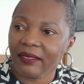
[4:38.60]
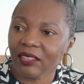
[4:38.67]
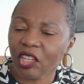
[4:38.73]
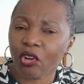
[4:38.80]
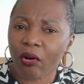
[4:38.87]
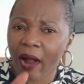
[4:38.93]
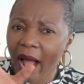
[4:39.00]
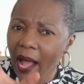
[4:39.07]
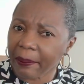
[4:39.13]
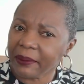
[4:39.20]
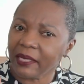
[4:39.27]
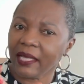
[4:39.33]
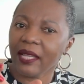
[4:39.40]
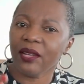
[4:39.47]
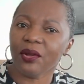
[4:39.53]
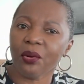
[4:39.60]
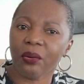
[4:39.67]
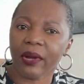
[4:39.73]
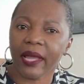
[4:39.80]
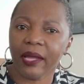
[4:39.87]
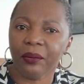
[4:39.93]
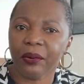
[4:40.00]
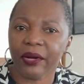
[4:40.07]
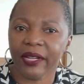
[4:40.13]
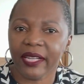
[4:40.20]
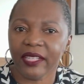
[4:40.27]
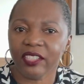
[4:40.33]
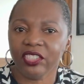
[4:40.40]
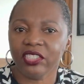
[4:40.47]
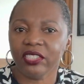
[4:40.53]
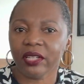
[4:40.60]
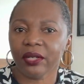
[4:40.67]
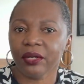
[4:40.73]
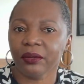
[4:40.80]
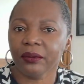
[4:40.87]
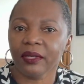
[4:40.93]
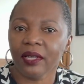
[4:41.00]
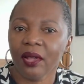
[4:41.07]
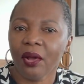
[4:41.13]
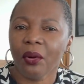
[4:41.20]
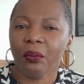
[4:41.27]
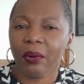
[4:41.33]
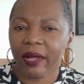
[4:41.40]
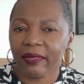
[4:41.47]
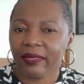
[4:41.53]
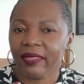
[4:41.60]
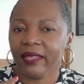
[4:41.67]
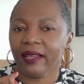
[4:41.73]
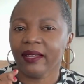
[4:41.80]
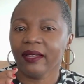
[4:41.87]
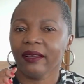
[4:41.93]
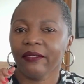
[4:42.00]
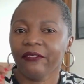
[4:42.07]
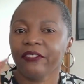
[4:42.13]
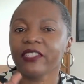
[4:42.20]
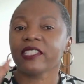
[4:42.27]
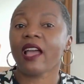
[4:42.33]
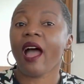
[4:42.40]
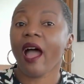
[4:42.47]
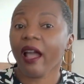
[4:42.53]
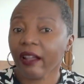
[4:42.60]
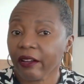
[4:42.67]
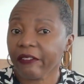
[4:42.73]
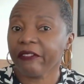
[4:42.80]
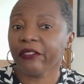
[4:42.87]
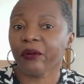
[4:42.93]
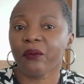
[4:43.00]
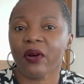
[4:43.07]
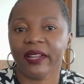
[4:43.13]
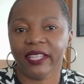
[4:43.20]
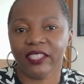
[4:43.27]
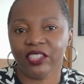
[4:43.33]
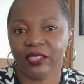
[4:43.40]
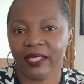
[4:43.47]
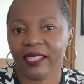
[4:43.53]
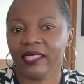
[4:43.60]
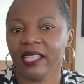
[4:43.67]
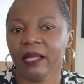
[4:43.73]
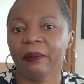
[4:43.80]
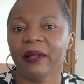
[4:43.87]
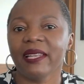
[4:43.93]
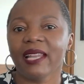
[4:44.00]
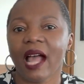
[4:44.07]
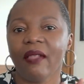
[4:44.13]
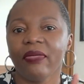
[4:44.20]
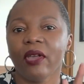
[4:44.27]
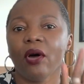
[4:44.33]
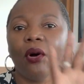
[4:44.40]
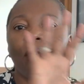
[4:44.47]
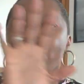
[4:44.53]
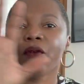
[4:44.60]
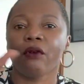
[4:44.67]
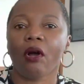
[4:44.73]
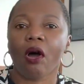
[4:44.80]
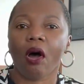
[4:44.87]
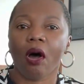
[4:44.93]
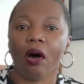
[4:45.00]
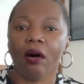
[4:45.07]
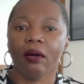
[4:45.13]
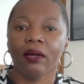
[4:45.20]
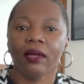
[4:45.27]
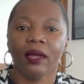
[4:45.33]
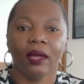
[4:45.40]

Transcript: cropped in a way where it showed what the photographer wanted you to see, but not the overall